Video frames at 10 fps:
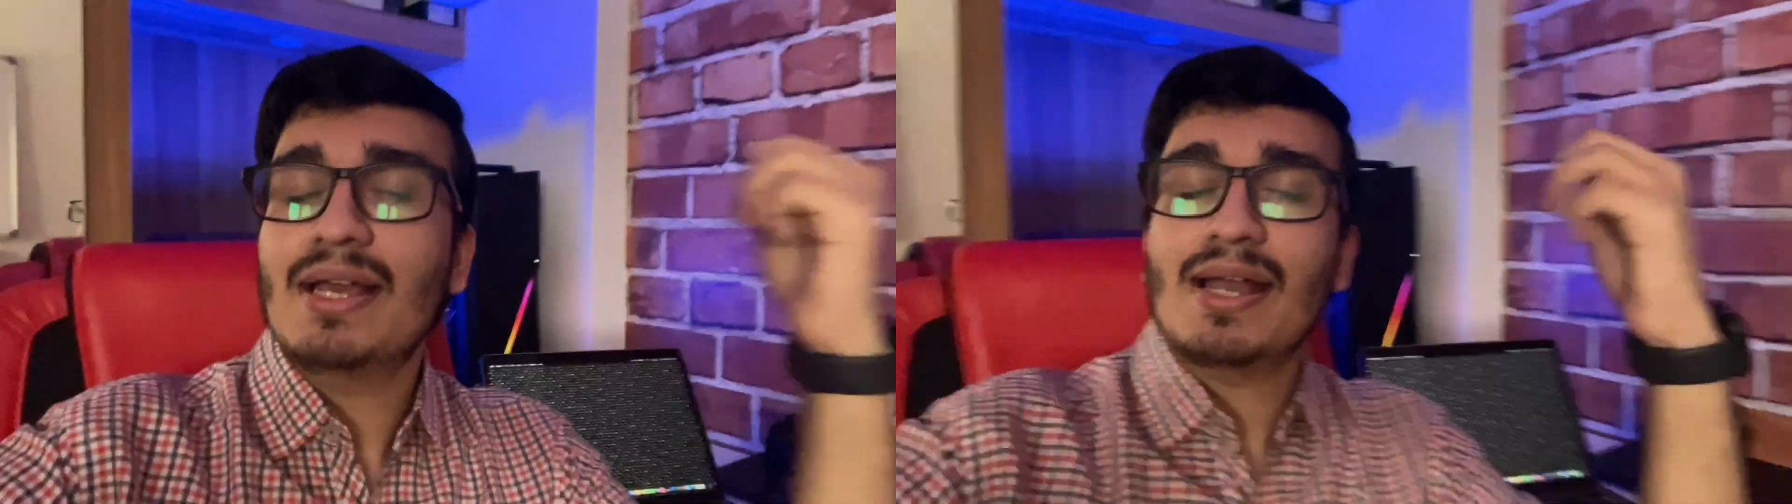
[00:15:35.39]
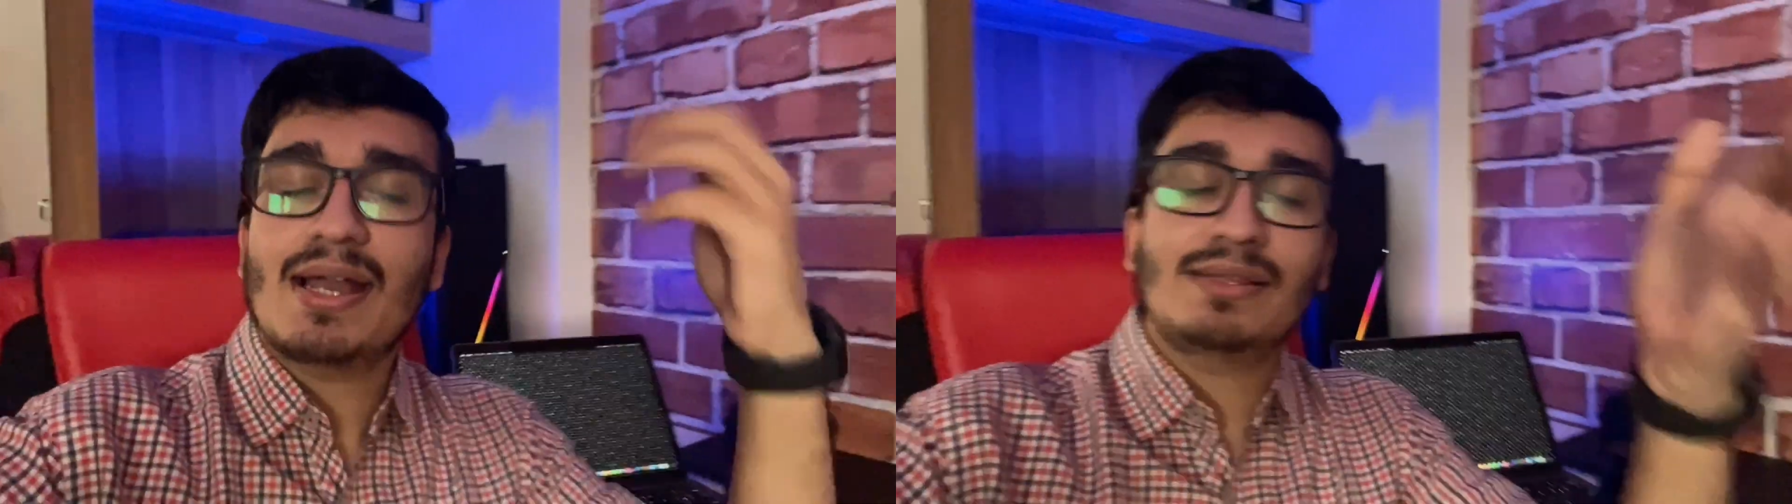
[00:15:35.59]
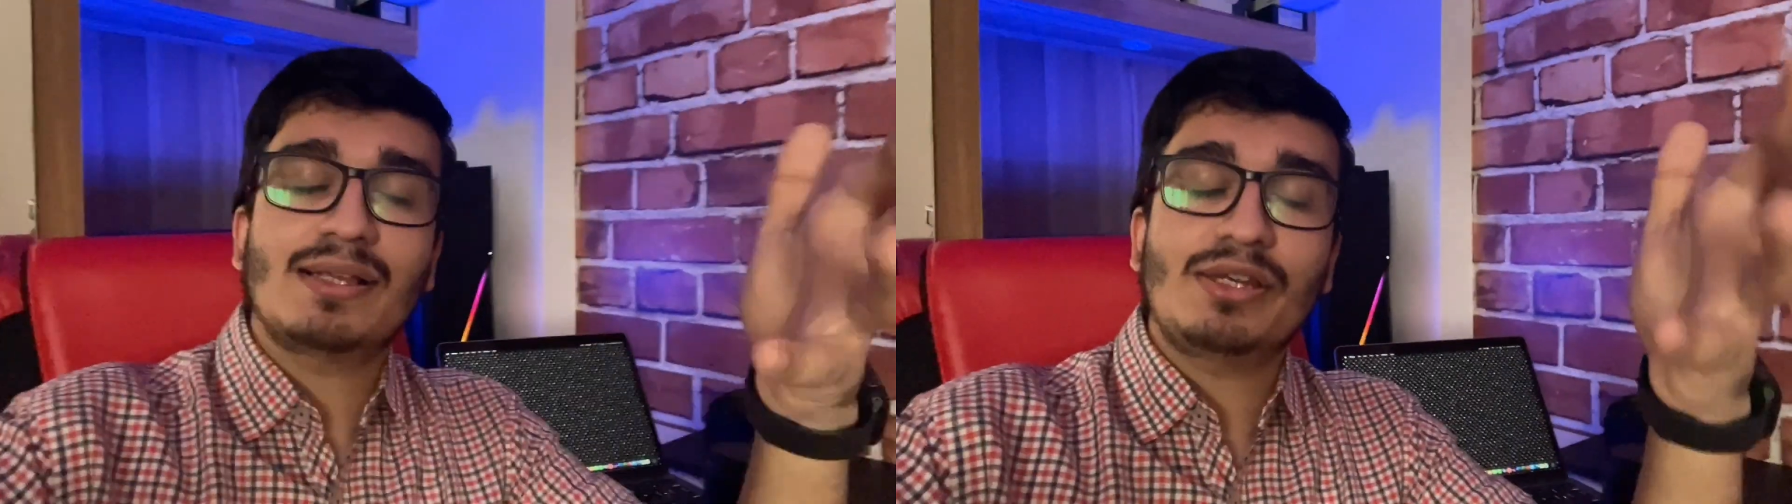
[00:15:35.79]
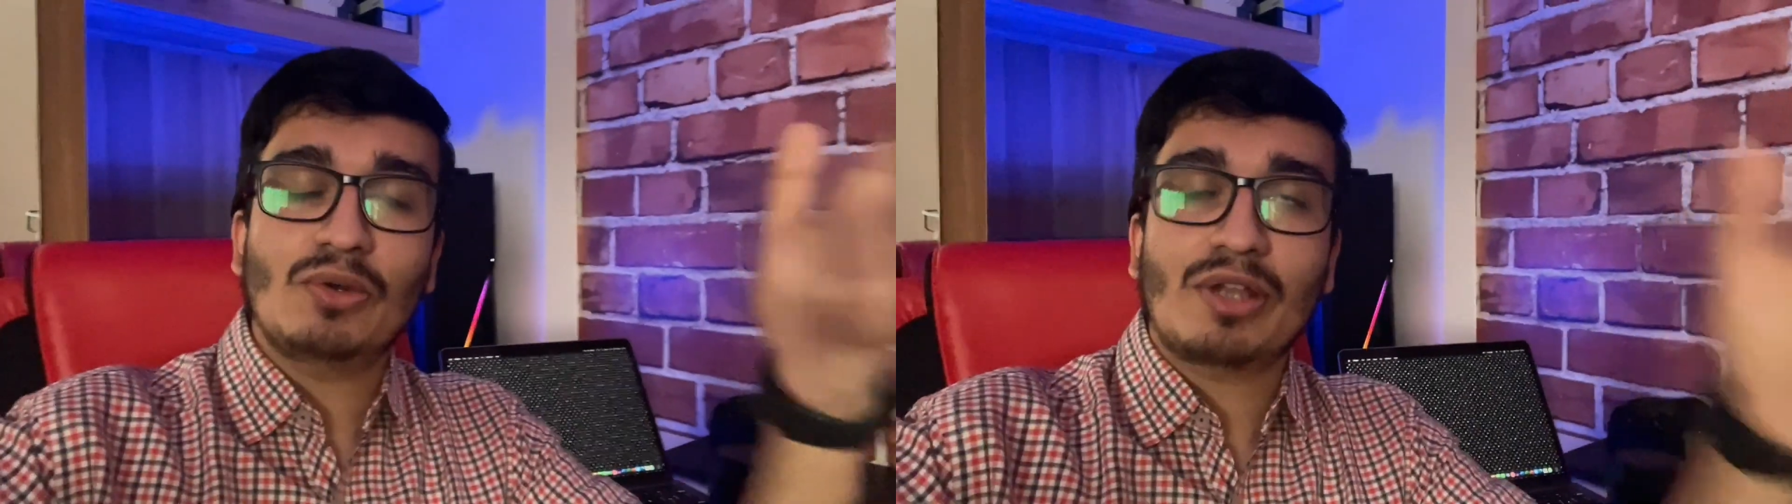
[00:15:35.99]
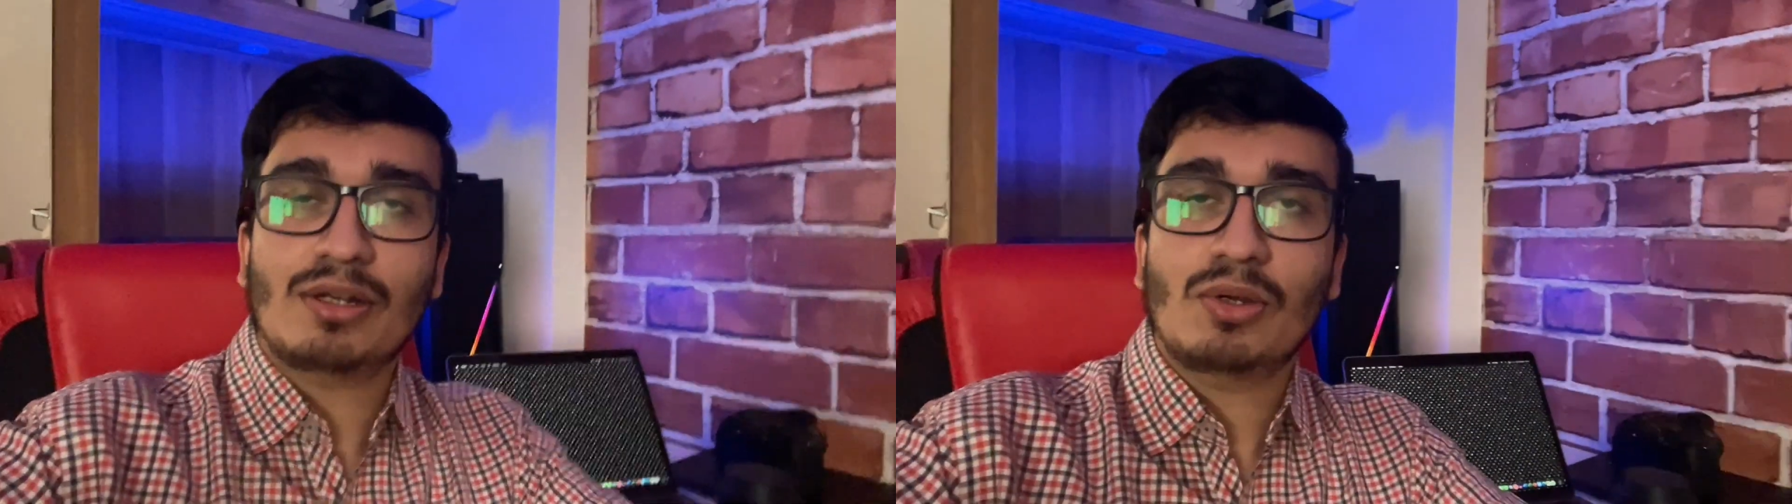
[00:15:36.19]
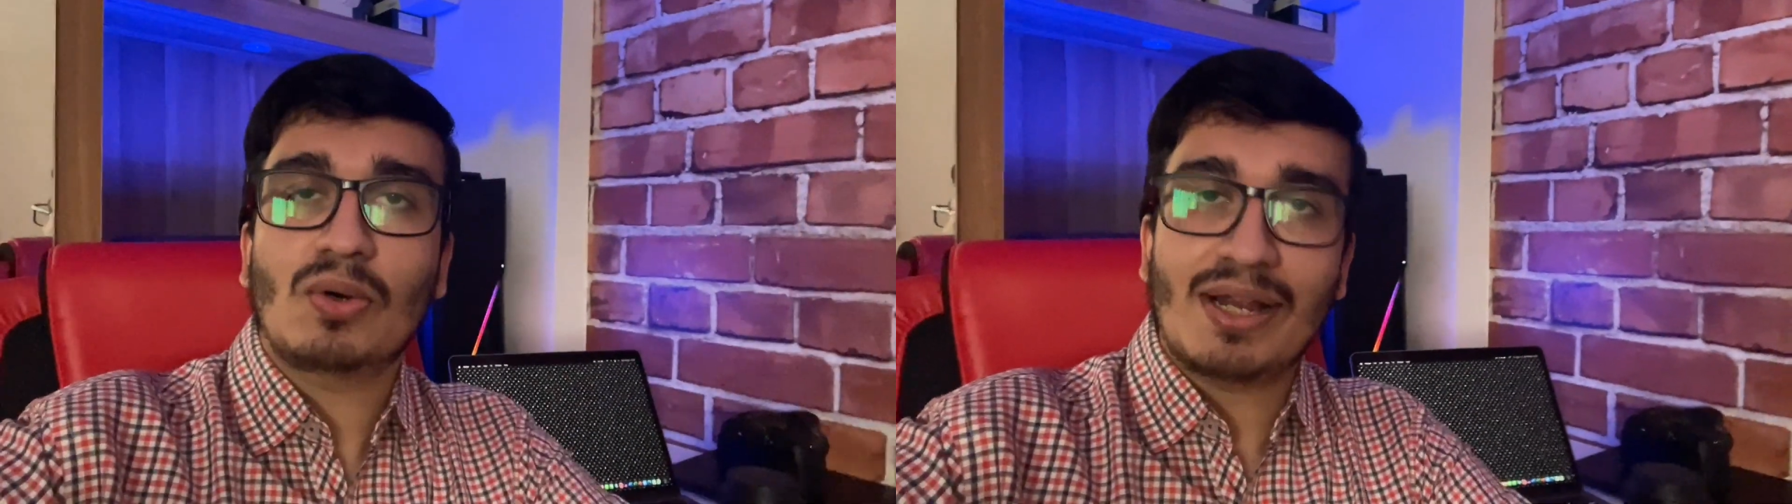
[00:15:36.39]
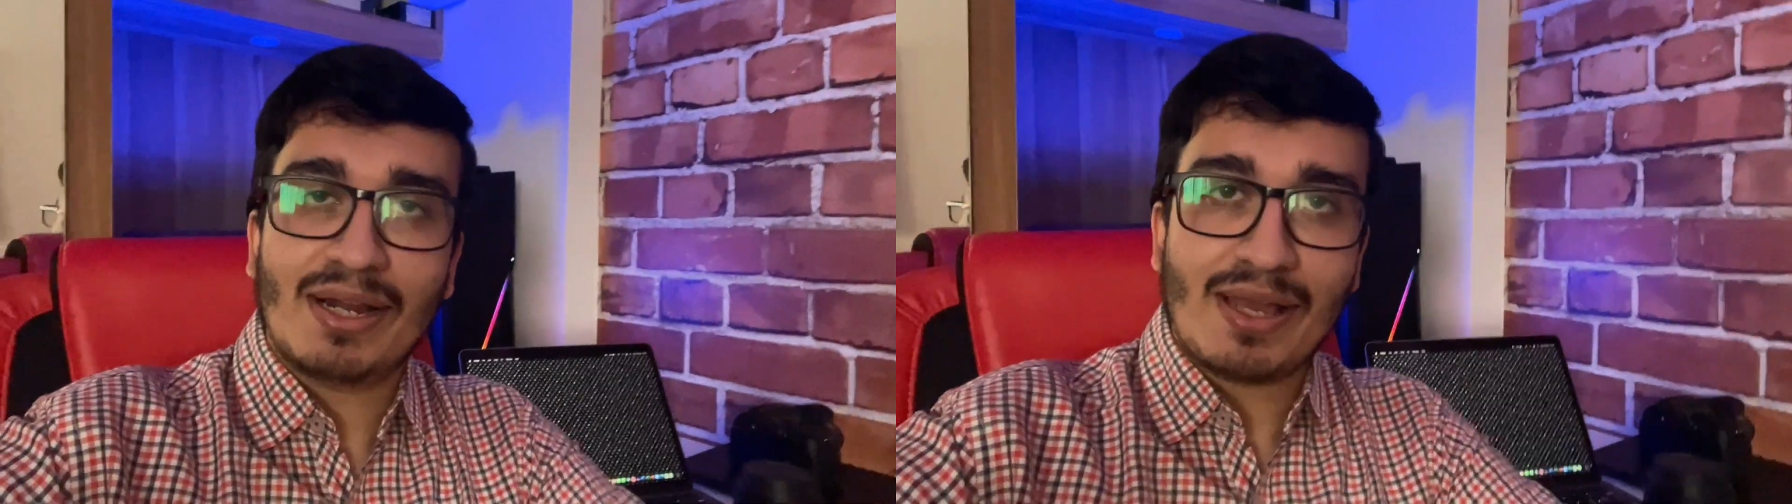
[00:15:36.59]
and then you can go ahead